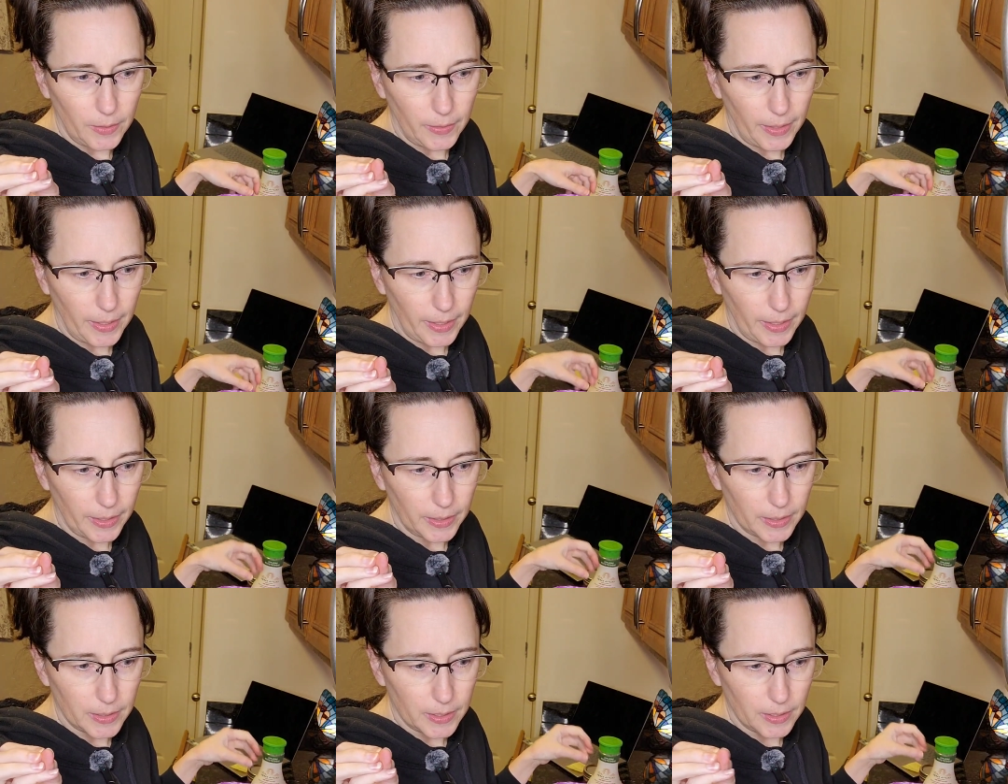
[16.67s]

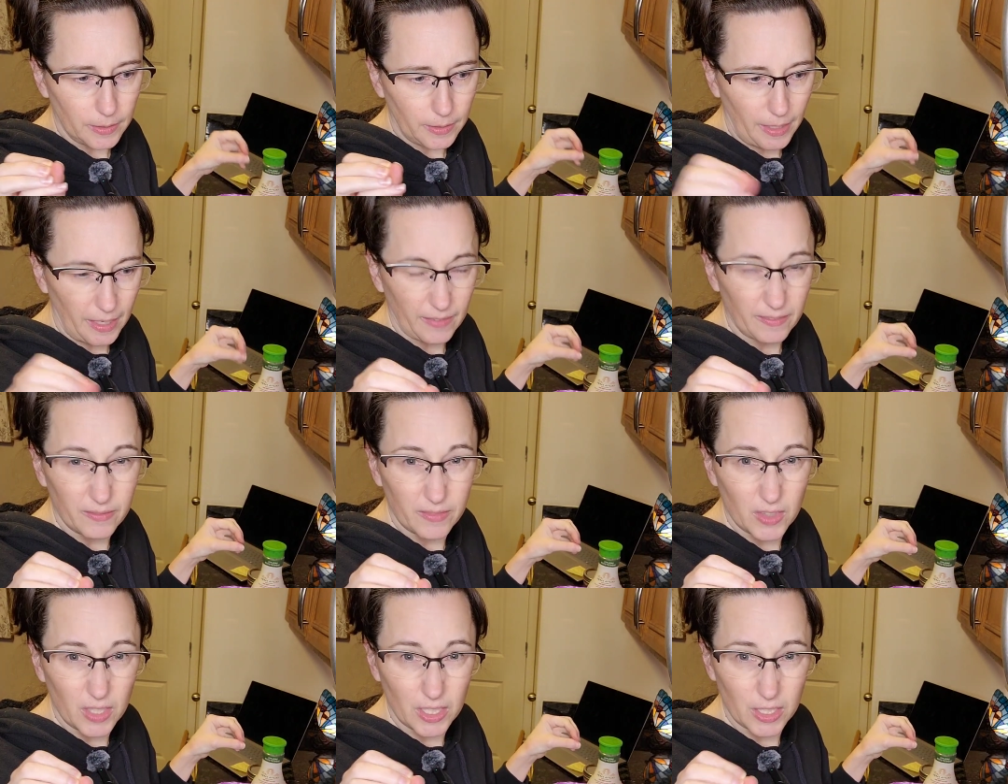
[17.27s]
that
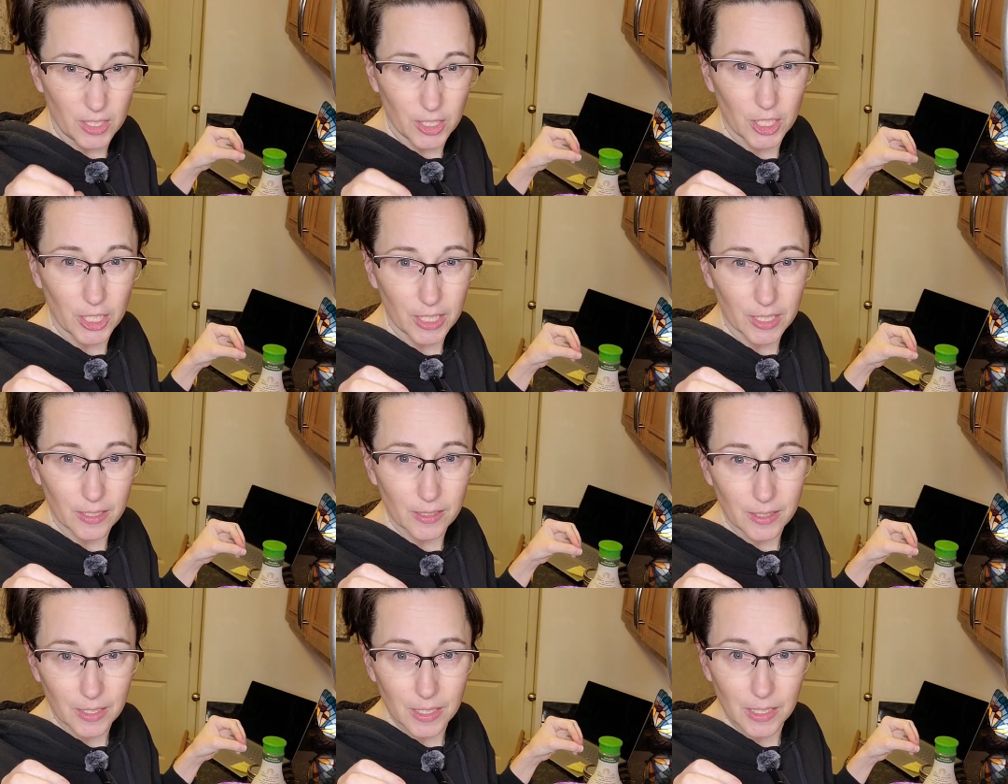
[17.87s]
have the
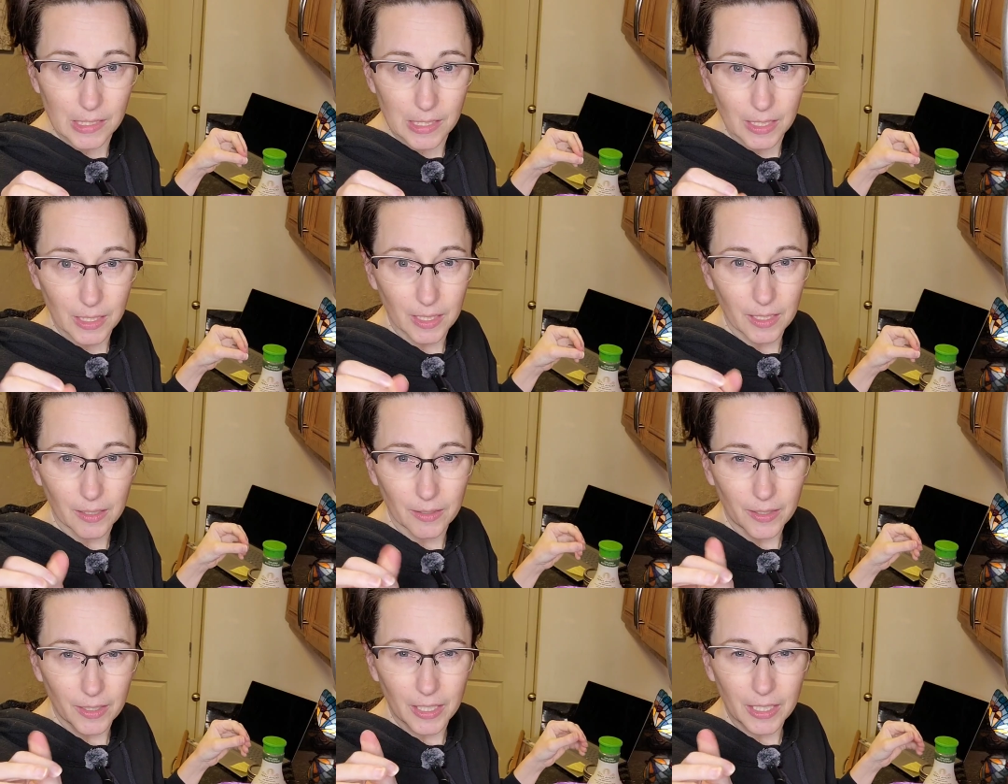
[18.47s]
chia seeds in
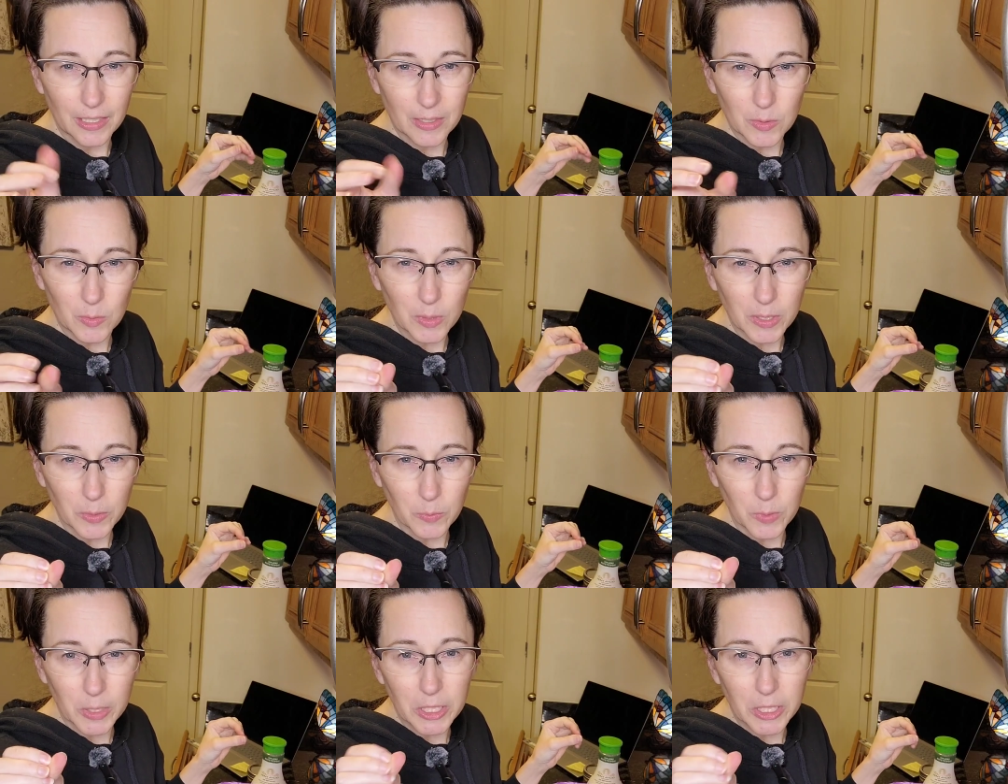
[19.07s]
it, and it's
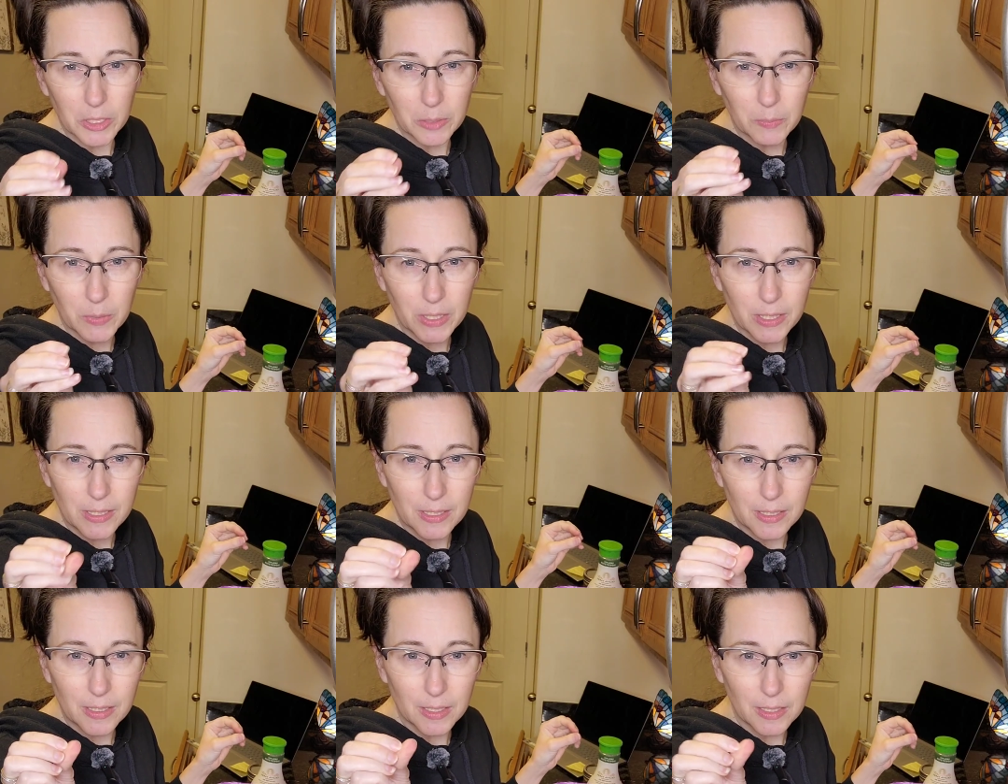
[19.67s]
really weird
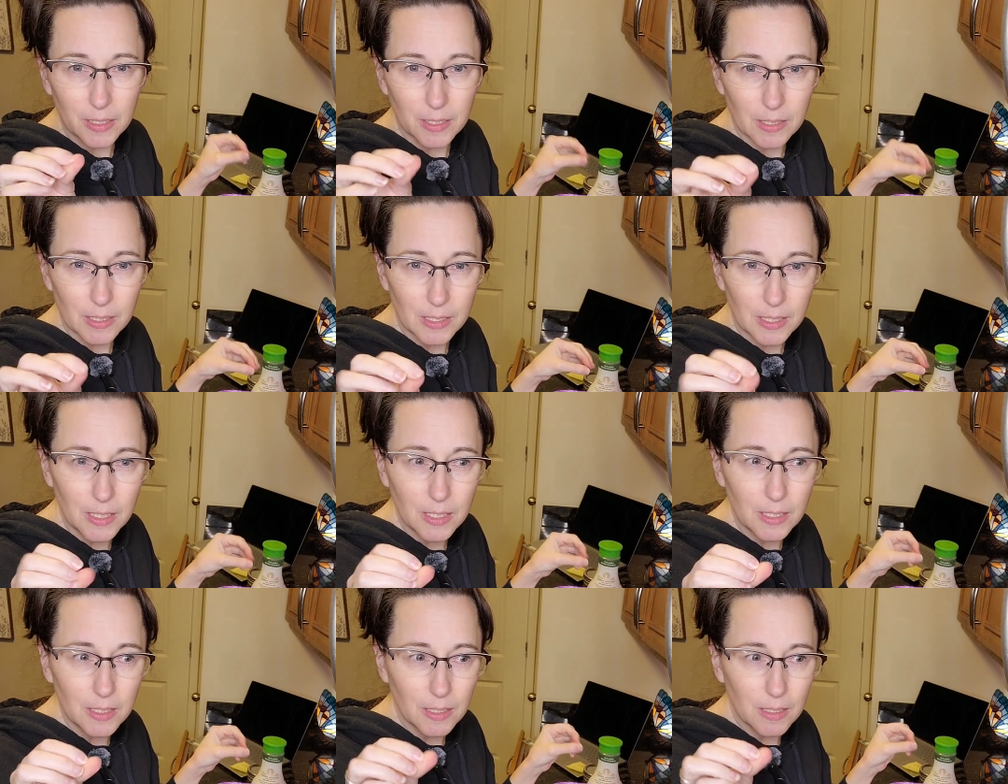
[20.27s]
because the
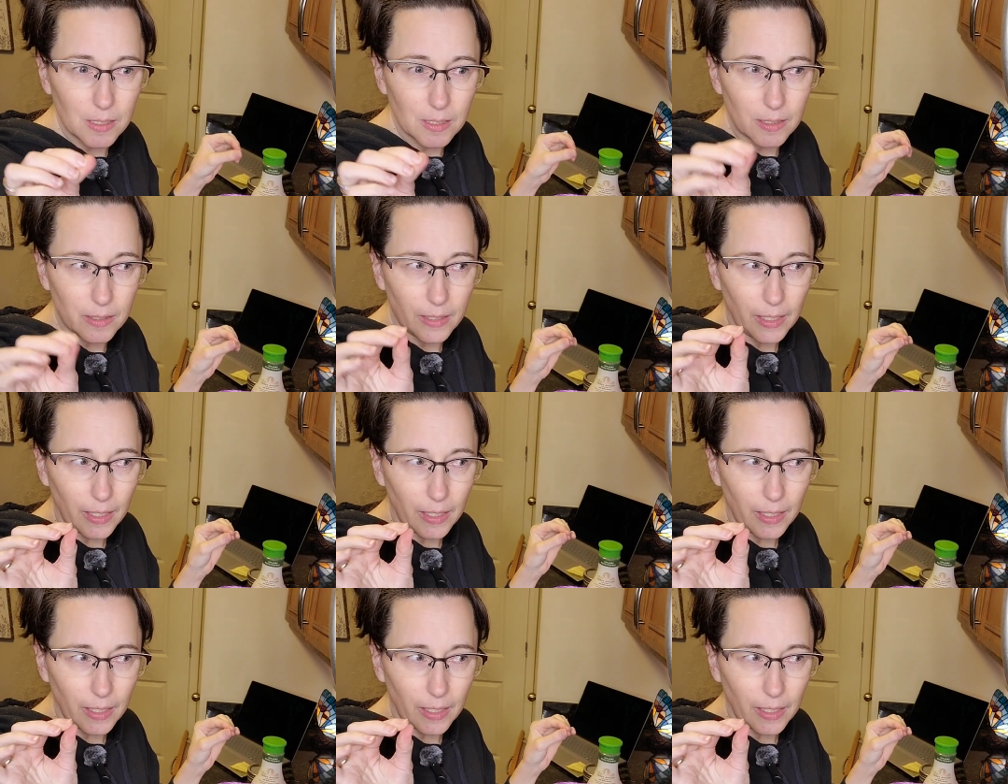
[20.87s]
seeds,